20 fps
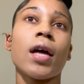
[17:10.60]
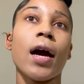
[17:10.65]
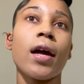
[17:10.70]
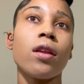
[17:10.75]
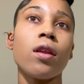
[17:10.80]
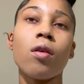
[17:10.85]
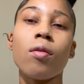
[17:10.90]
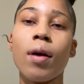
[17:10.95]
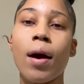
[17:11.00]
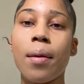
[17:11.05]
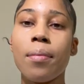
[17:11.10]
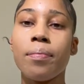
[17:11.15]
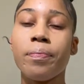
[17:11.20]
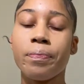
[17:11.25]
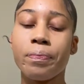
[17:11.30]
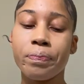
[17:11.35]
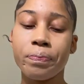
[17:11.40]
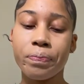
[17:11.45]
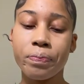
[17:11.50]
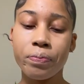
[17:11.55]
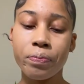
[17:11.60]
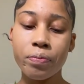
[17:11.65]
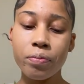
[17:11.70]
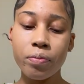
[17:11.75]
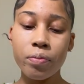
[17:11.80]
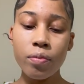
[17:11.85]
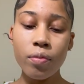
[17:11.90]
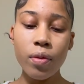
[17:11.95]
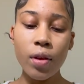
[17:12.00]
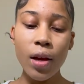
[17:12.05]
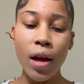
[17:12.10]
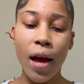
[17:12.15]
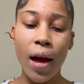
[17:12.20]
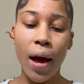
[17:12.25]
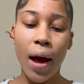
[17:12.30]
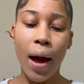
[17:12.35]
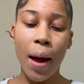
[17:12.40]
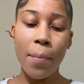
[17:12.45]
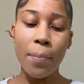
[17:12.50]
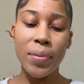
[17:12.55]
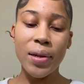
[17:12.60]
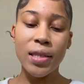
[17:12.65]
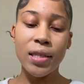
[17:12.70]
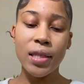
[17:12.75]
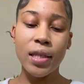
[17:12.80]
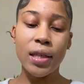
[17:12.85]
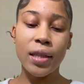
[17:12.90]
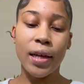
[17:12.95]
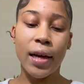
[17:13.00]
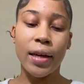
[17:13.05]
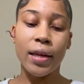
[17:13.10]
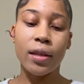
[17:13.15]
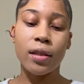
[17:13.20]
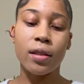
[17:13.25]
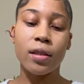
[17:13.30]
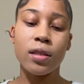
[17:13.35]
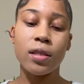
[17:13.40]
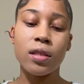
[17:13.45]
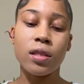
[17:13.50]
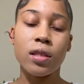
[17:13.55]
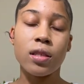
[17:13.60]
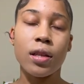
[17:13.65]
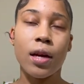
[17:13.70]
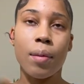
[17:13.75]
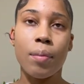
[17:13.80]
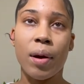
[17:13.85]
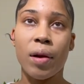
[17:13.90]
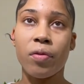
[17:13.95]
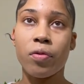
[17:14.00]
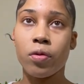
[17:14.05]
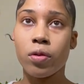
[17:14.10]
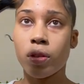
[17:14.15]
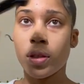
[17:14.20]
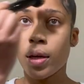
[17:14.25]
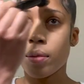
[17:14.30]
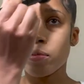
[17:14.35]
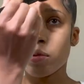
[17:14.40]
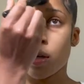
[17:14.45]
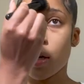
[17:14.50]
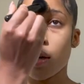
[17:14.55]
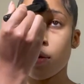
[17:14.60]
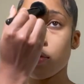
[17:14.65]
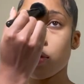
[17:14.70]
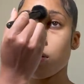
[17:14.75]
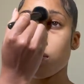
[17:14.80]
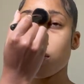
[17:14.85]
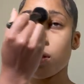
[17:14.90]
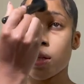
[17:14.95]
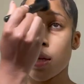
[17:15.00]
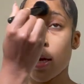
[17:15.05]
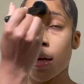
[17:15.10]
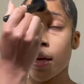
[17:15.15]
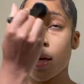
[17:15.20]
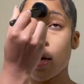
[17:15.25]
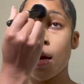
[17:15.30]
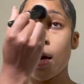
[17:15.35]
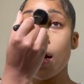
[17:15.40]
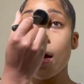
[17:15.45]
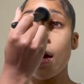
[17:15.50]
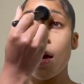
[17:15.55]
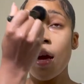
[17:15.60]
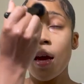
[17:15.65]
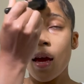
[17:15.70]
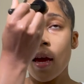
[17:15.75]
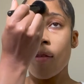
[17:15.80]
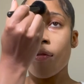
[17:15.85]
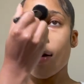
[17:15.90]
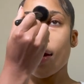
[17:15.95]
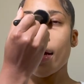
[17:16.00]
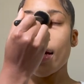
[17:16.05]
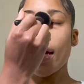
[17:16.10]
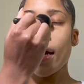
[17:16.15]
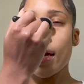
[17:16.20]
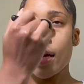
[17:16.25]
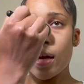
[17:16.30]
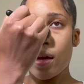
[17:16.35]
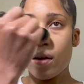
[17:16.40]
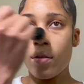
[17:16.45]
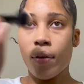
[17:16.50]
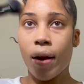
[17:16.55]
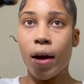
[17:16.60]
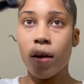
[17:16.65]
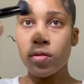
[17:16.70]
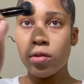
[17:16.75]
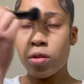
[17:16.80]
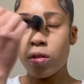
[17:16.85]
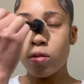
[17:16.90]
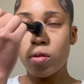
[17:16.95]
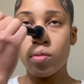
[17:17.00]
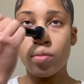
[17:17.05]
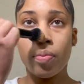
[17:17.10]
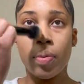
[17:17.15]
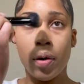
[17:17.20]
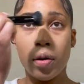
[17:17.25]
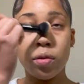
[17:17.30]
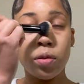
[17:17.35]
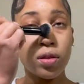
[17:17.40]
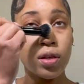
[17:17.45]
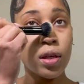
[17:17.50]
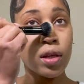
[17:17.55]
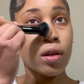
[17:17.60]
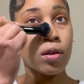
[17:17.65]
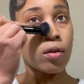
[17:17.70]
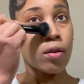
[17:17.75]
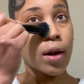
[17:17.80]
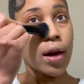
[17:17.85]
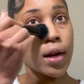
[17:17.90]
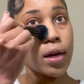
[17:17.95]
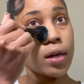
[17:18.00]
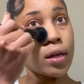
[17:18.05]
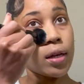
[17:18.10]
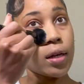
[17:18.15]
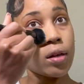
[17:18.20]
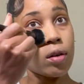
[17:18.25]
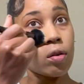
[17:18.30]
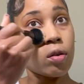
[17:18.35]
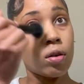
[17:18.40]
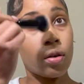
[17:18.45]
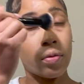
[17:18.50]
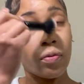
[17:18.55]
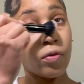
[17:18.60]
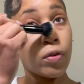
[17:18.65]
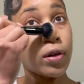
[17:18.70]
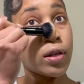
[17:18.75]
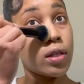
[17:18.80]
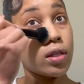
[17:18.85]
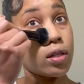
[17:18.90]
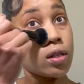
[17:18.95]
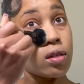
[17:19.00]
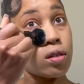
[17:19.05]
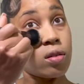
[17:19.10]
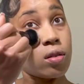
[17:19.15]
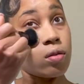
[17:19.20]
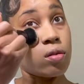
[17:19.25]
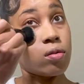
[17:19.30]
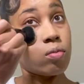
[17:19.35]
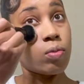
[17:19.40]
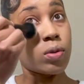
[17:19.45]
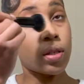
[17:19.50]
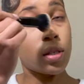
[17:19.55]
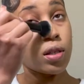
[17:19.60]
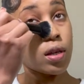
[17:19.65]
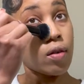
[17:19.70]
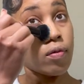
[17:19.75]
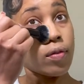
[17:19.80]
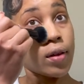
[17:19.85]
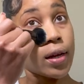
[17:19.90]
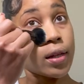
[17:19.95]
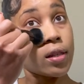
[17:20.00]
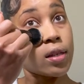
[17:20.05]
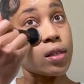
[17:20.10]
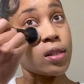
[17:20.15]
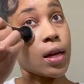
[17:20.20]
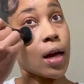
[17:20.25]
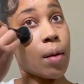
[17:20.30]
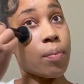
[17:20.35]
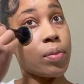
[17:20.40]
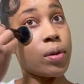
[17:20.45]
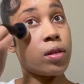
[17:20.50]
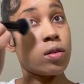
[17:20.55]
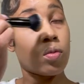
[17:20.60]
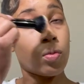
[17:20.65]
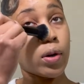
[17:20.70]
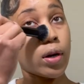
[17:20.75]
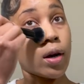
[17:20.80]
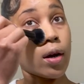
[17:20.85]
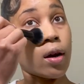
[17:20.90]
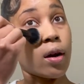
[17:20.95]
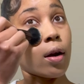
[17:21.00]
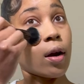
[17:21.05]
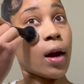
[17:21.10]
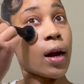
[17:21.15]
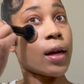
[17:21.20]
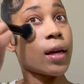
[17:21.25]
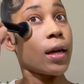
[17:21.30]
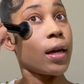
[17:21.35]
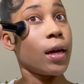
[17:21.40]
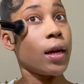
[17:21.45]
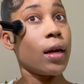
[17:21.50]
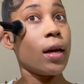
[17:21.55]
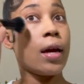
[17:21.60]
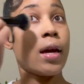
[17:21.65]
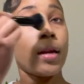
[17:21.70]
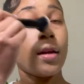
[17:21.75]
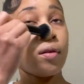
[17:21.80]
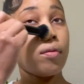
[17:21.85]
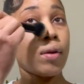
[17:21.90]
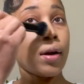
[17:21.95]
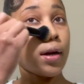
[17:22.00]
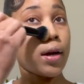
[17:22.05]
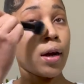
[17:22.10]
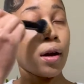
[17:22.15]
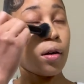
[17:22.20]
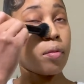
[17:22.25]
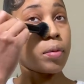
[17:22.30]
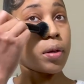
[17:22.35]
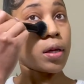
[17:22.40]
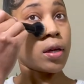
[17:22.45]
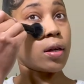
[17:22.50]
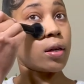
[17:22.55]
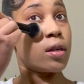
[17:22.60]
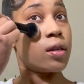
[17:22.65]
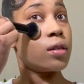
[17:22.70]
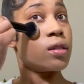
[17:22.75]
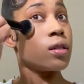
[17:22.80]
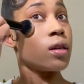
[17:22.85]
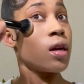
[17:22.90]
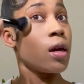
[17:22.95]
I know I'm I'm busy, like this is not my full-time job, so it's like if I can't get around to posting or editing, or for instance when stuff like this happens where I can't edit right now because